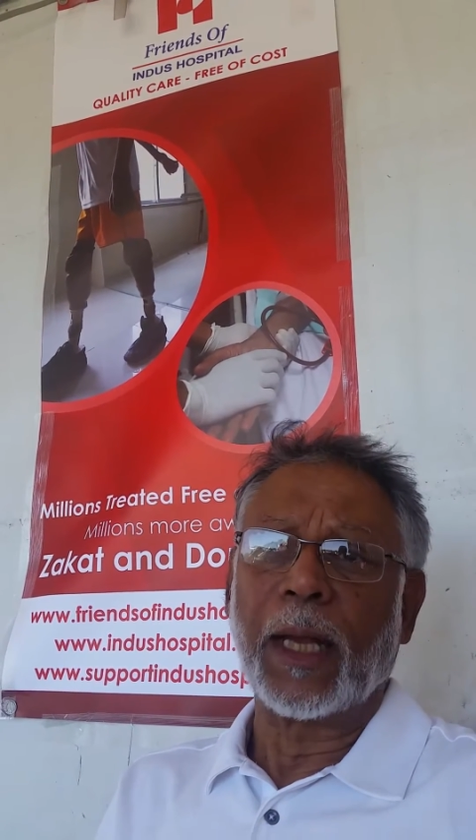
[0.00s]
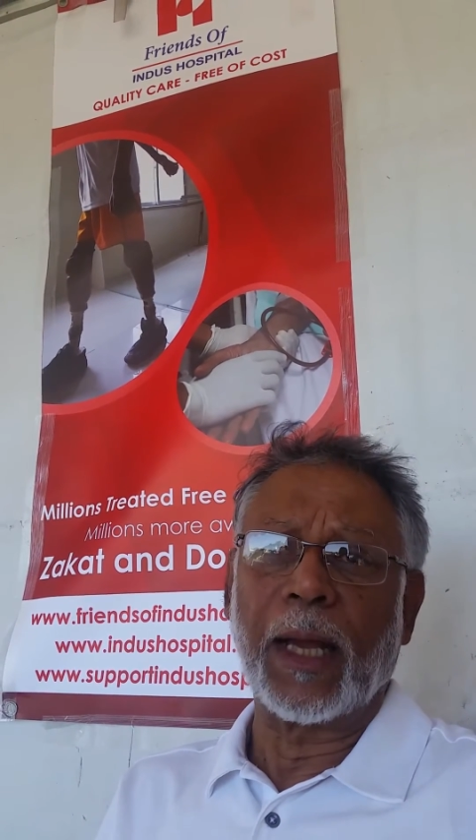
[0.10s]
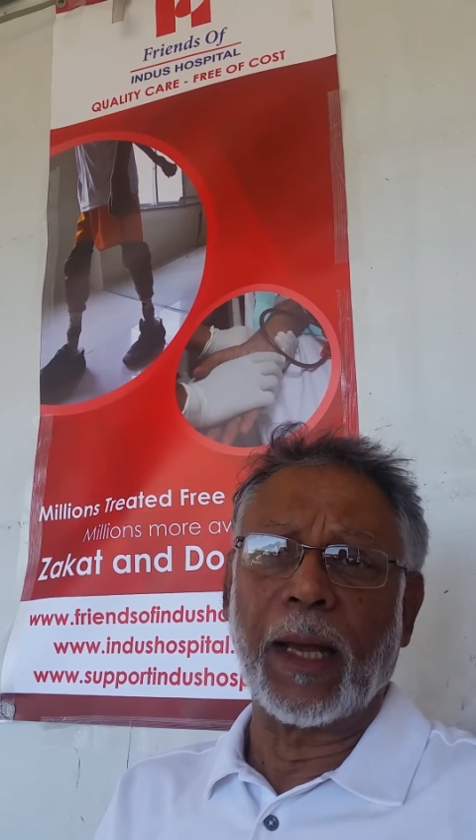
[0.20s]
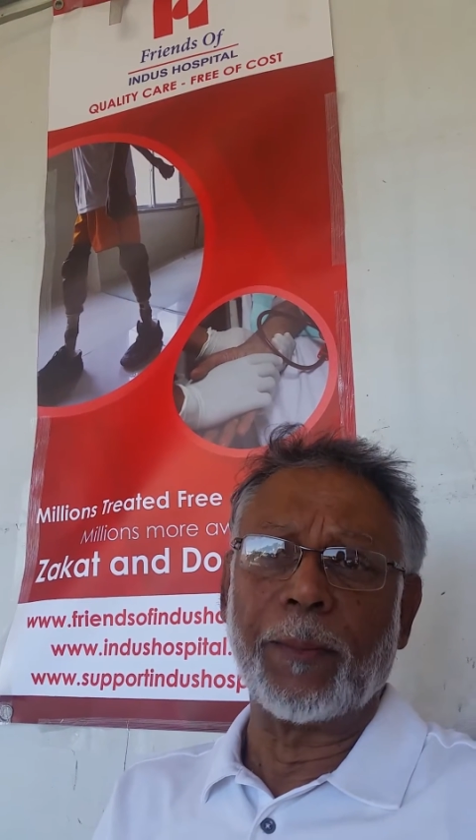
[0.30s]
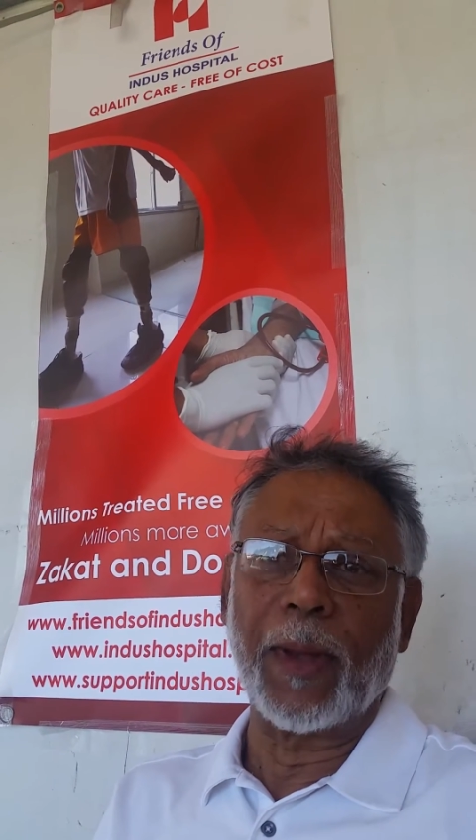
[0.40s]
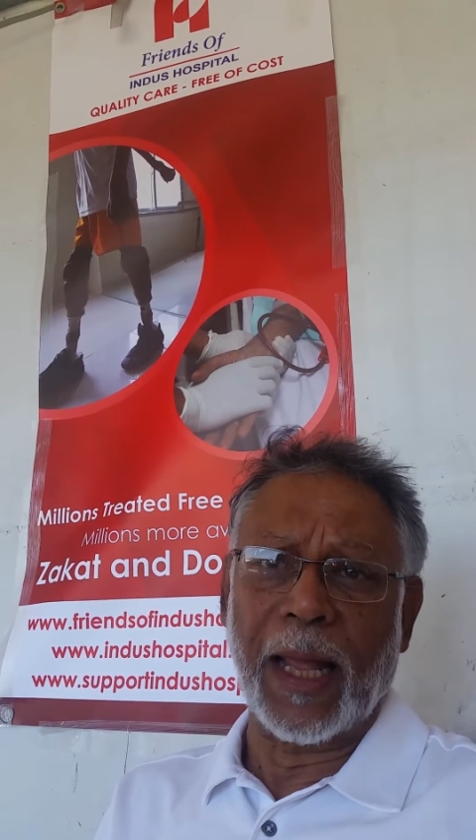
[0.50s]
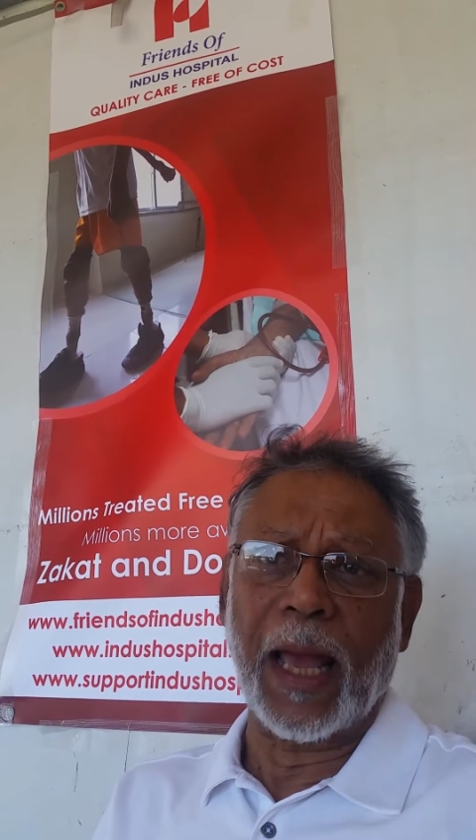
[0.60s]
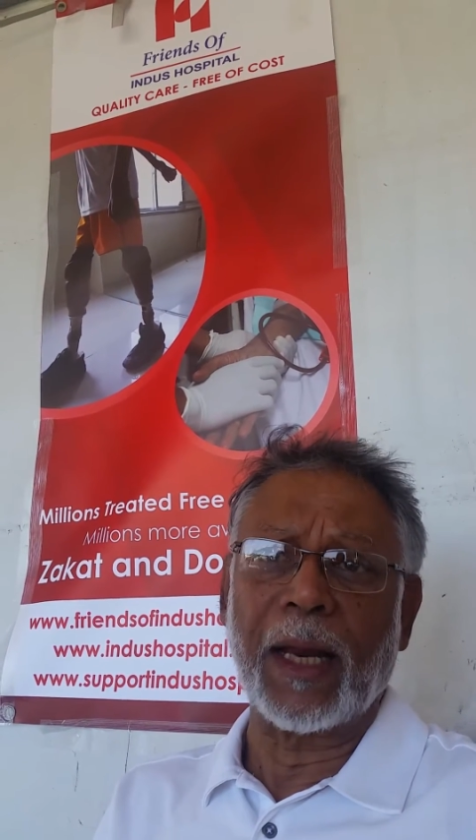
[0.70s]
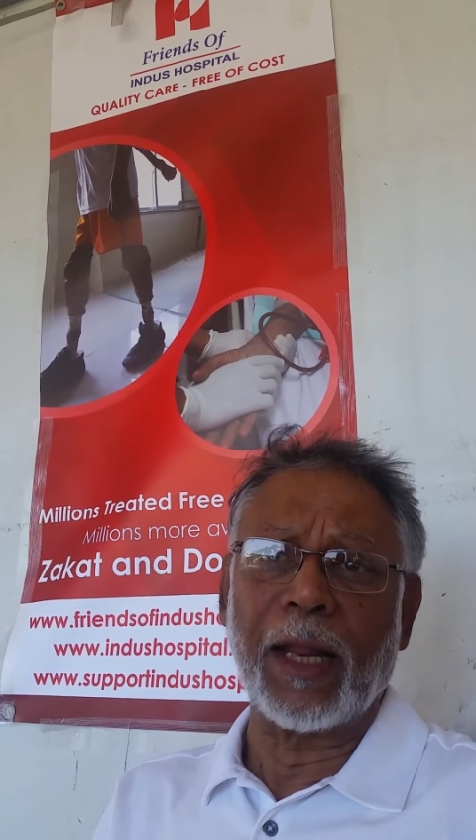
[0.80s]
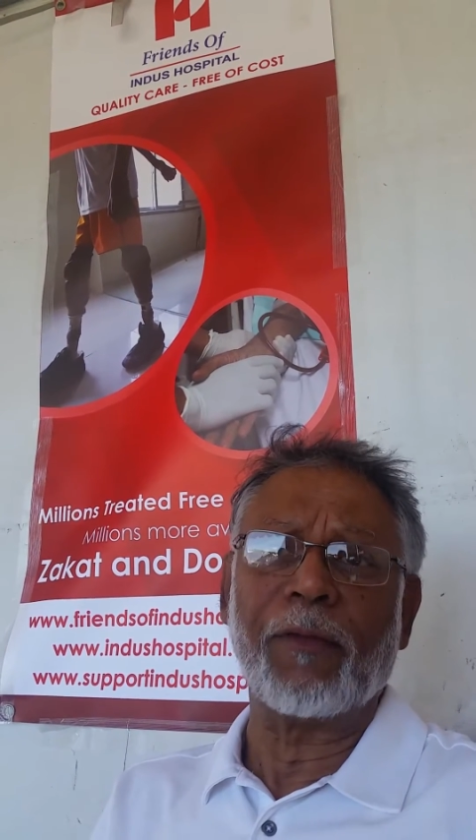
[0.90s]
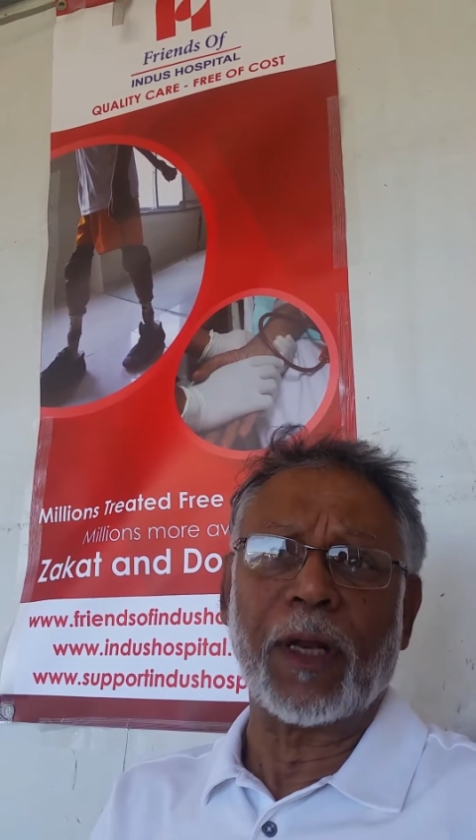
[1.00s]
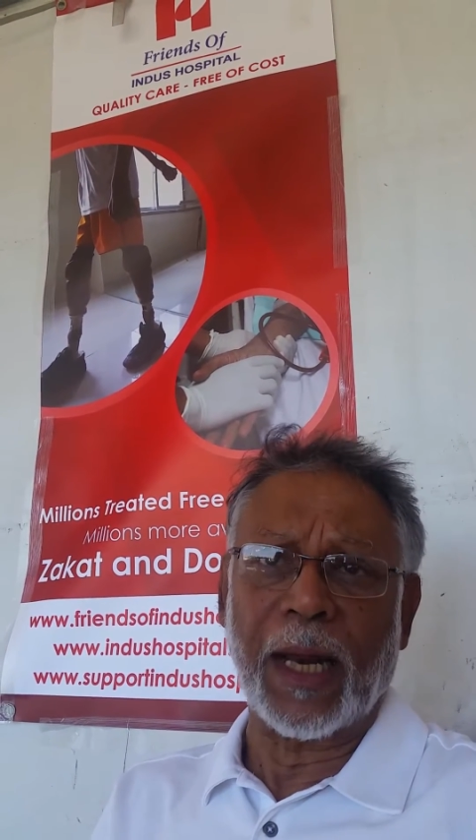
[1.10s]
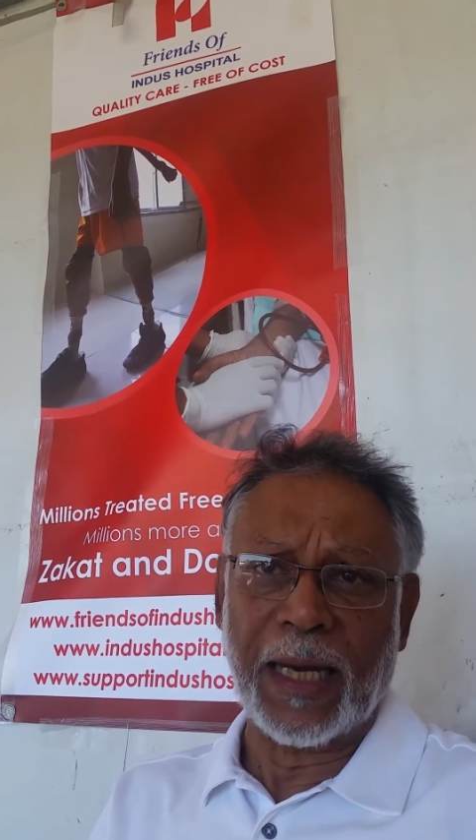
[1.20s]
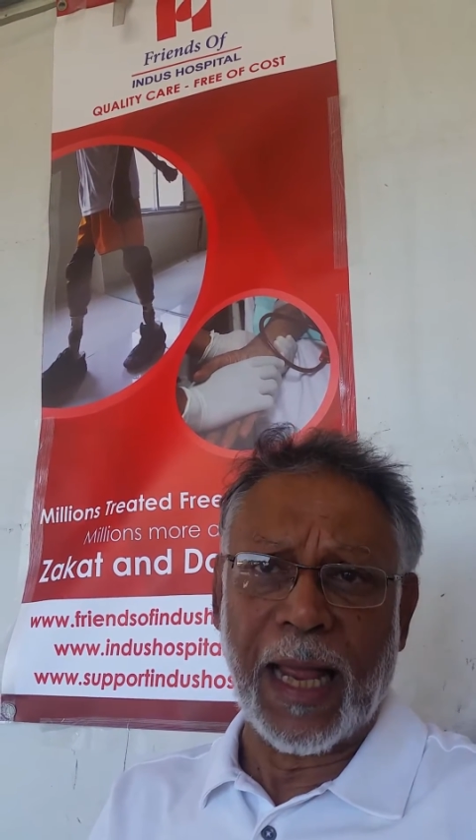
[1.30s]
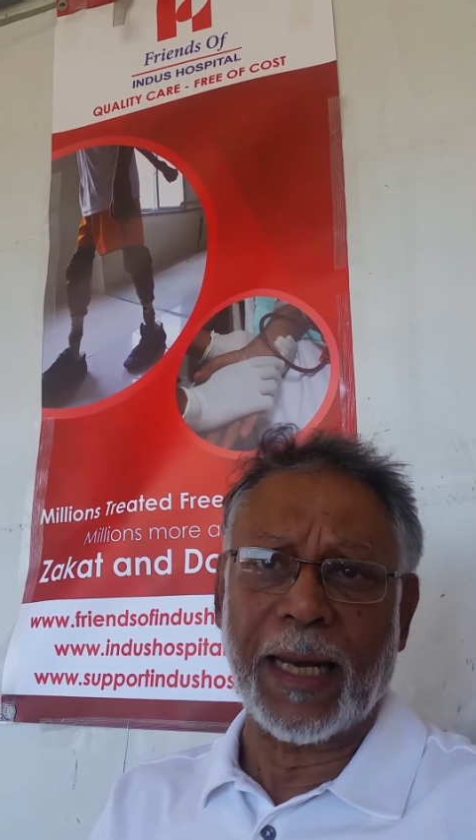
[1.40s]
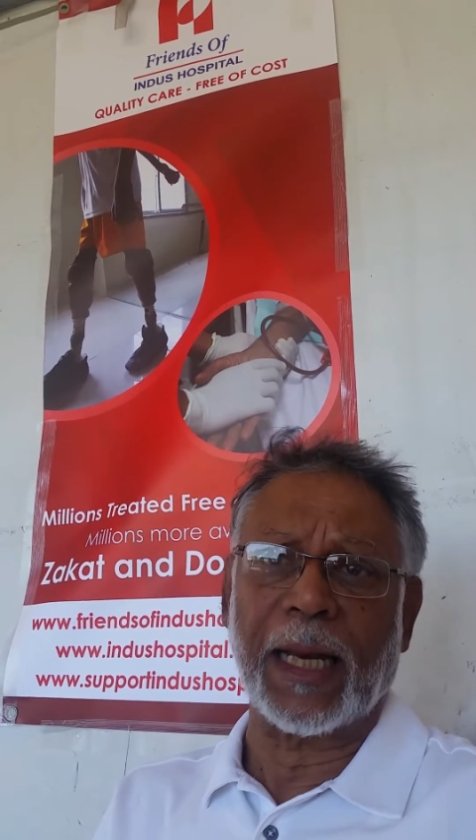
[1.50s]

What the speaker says: and I live in Atlanta,